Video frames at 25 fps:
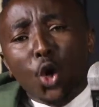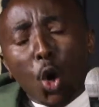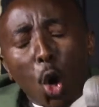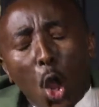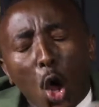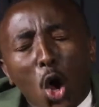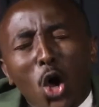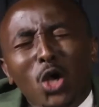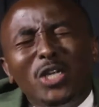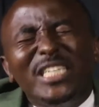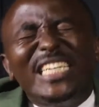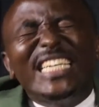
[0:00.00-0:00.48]

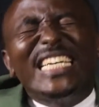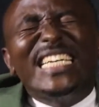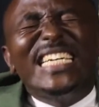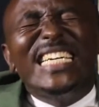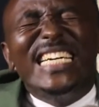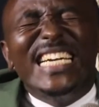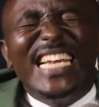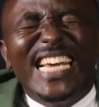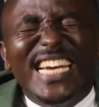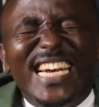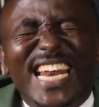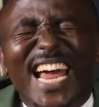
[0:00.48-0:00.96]
Lord
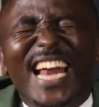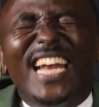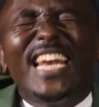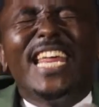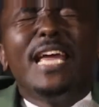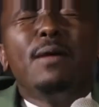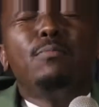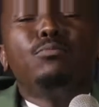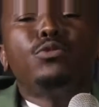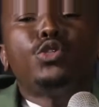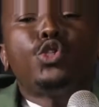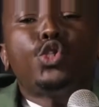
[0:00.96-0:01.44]
needed
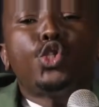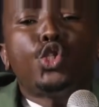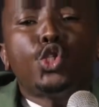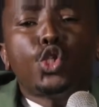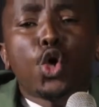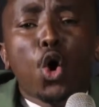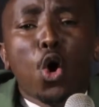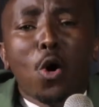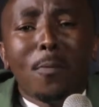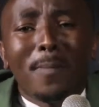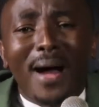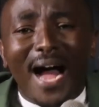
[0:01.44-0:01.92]
him
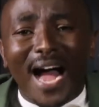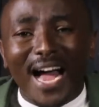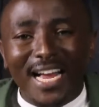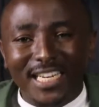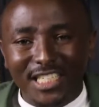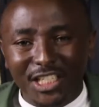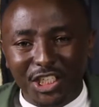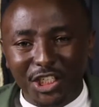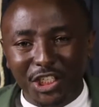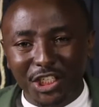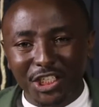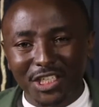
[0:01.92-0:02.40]
so
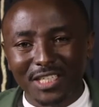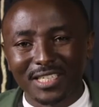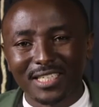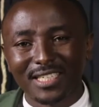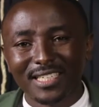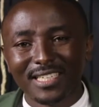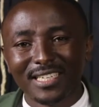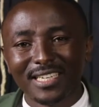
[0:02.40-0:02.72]
much,